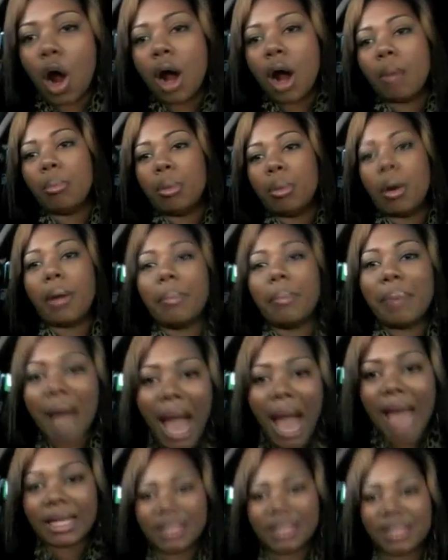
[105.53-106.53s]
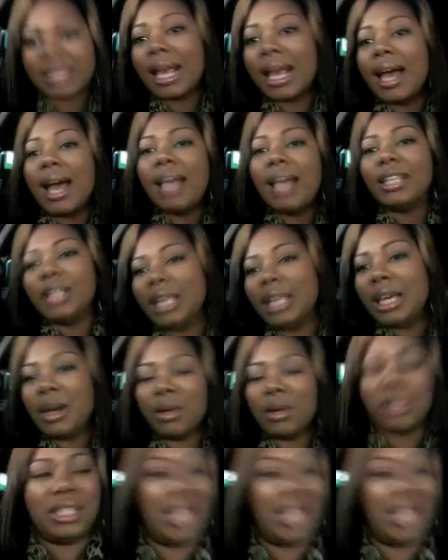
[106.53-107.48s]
cardboard box, he just needed he gonna